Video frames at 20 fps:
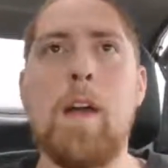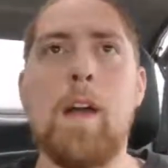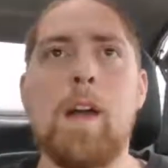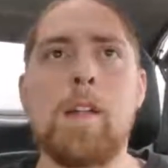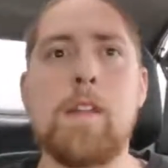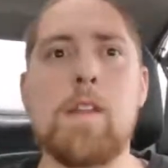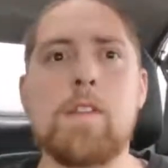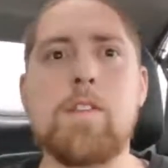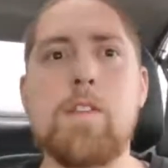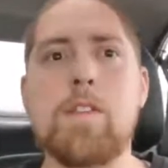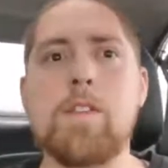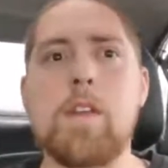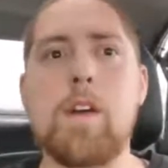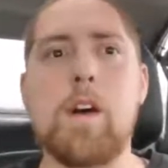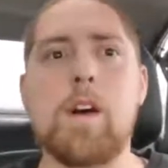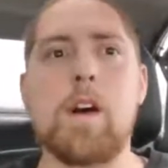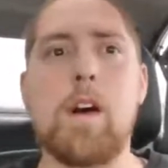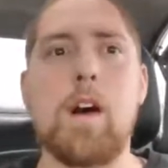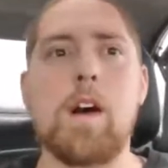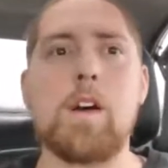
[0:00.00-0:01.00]
This is
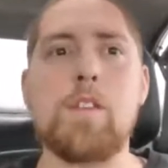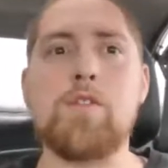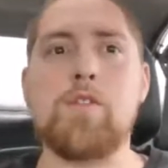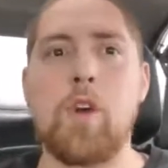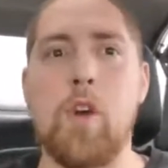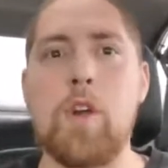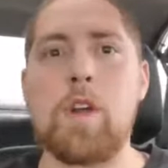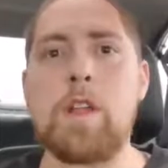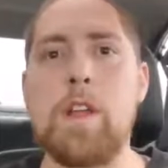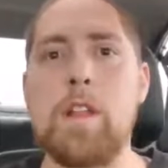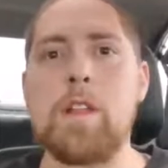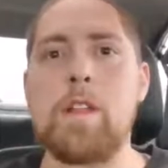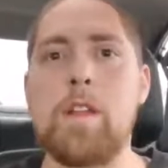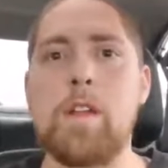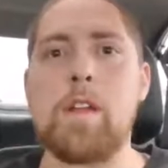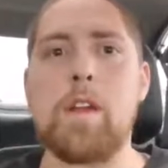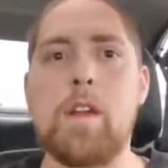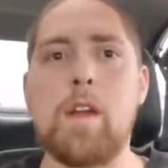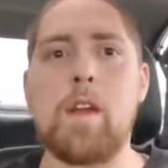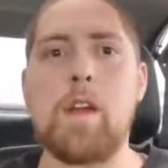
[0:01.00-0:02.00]
a journey
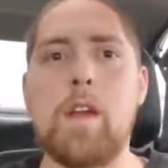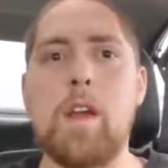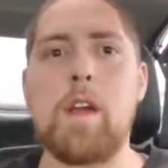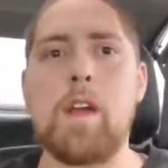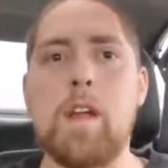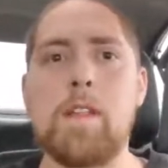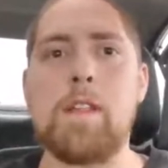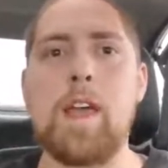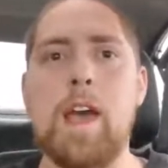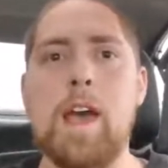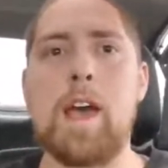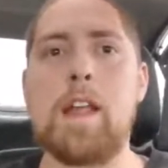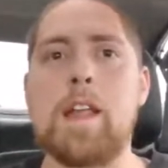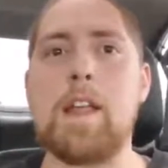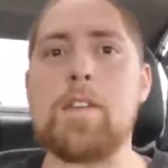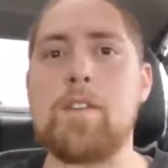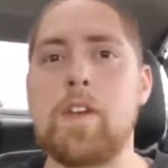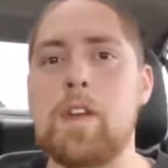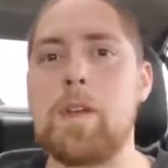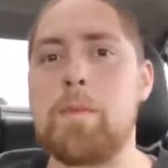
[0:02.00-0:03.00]
that
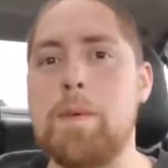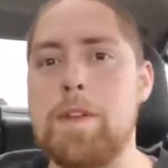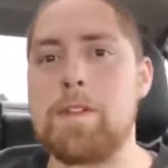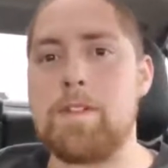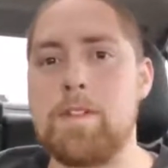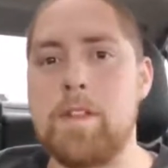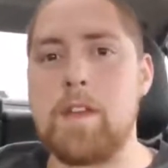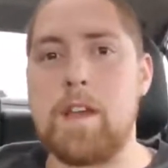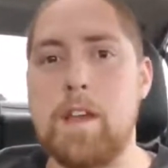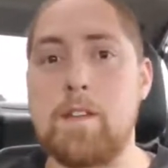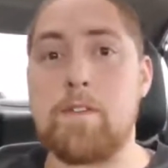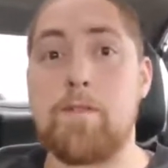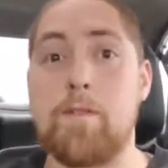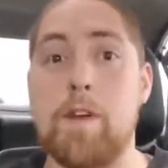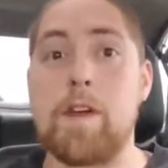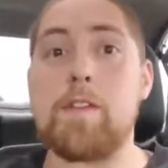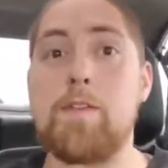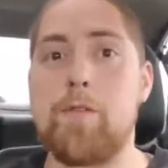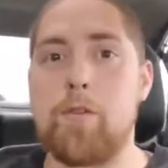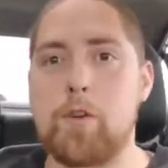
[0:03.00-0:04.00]
is going to be is
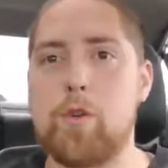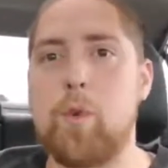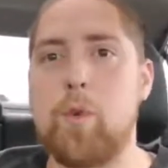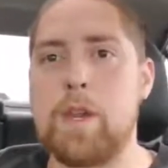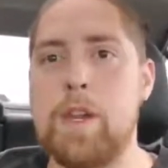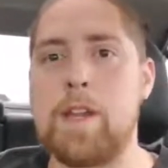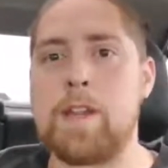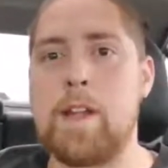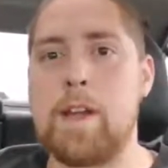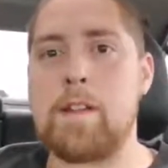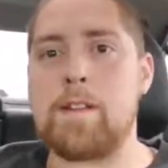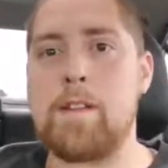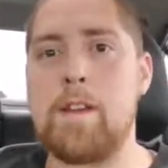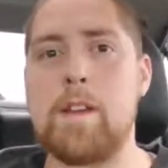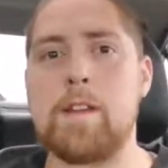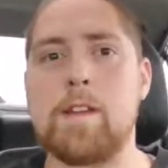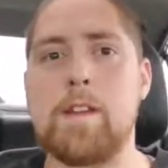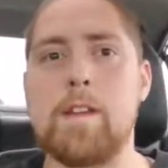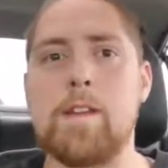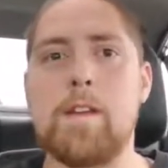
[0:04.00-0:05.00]
for
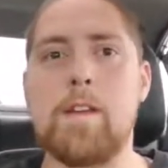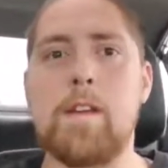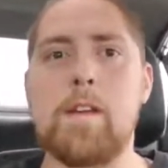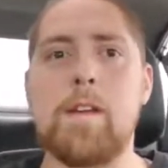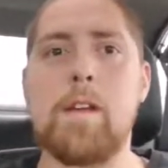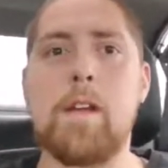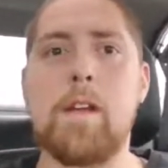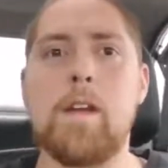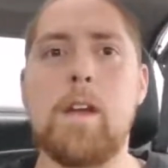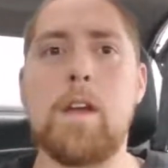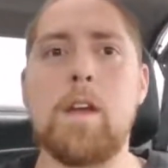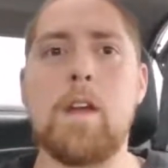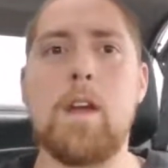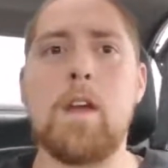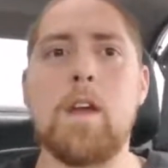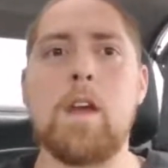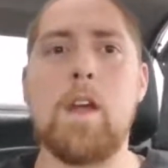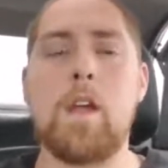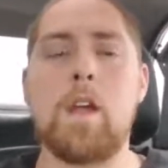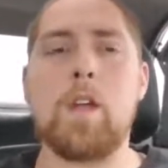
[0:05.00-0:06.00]
2019.
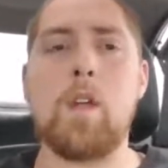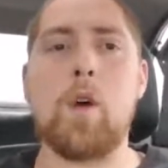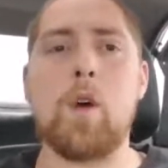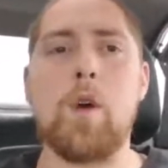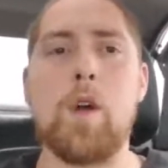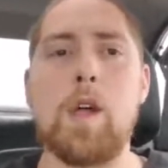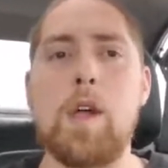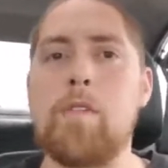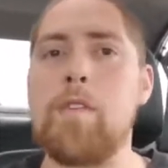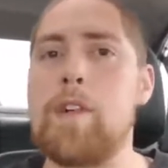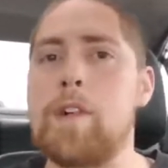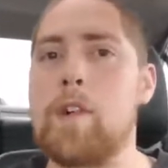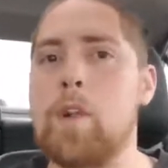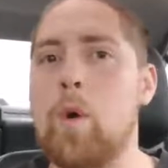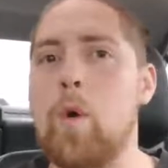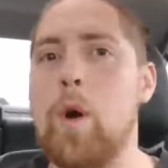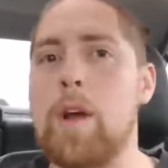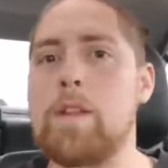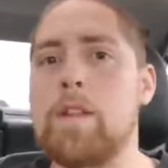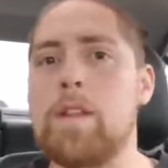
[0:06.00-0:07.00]
Even
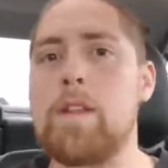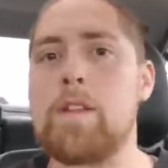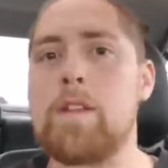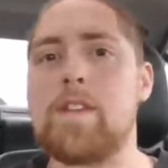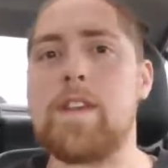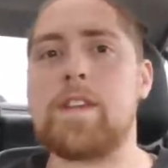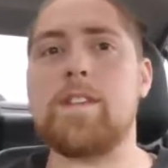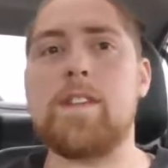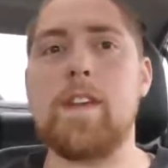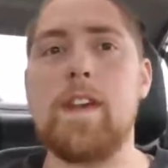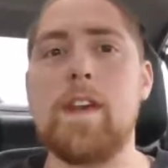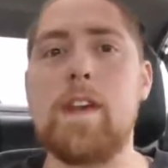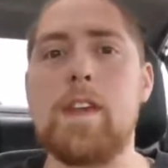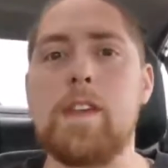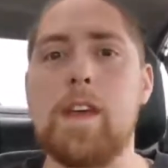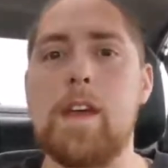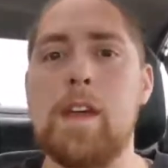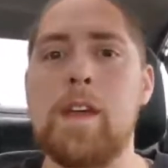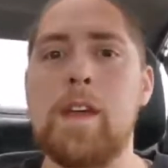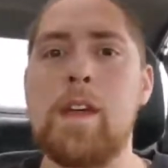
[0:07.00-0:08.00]
though I didn't succeed
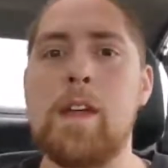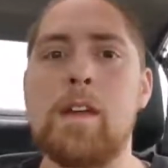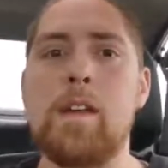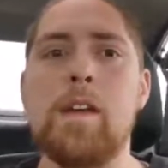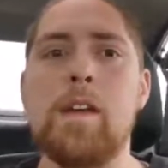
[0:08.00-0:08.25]
in